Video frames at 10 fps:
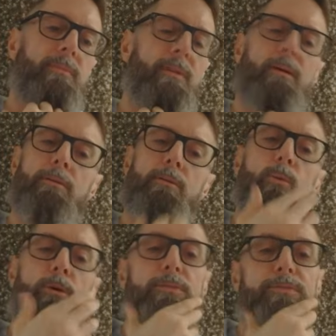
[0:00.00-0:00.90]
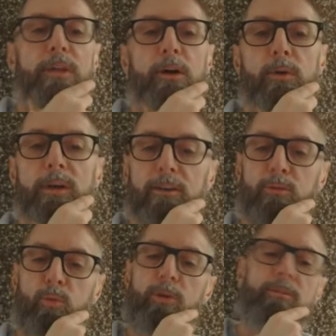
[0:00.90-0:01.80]
Our little workflow has
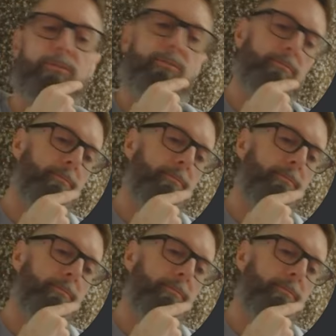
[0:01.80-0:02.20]
worked,